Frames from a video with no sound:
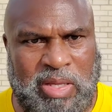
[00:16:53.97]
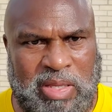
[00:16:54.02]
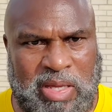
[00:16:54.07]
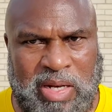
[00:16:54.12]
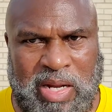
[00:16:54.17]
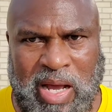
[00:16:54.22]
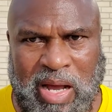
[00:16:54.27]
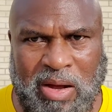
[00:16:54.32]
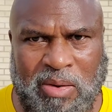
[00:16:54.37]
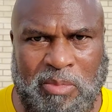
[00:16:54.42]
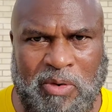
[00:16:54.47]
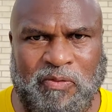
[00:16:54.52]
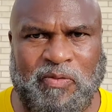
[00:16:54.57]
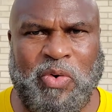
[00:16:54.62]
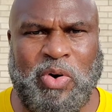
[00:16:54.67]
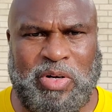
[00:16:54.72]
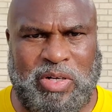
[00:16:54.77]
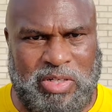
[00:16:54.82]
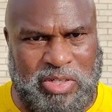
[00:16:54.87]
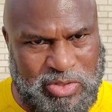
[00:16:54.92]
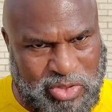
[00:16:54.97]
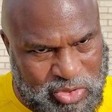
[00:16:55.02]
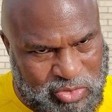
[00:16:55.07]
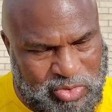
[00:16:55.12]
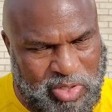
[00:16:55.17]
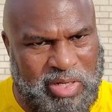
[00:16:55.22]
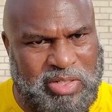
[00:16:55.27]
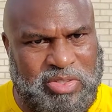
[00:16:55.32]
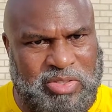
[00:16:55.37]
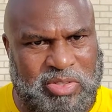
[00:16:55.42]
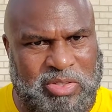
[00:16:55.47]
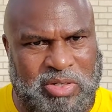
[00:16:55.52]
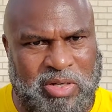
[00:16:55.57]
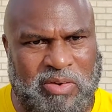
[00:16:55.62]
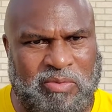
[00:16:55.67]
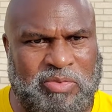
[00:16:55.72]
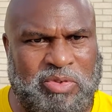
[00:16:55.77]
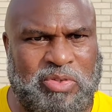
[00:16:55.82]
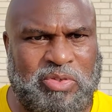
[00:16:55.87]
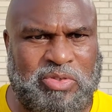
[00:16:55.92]
to get out before the destruction
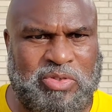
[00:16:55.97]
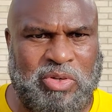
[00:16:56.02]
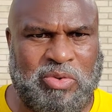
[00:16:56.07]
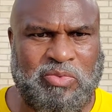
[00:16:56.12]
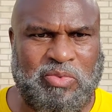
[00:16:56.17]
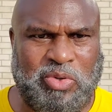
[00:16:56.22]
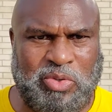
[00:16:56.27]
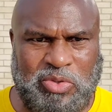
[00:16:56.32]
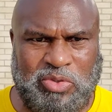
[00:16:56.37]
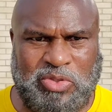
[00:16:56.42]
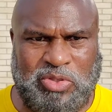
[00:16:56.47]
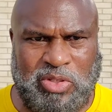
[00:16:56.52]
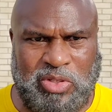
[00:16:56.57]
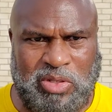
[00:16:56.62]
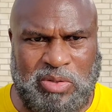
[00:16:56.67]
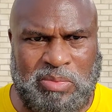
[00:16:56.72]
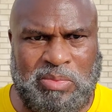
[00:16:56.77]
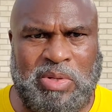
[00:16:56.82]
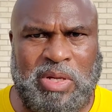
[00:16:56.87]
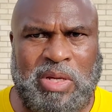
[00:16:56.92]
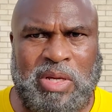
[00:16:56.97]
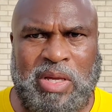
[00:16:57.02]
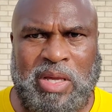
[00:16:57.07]
of Jerusalem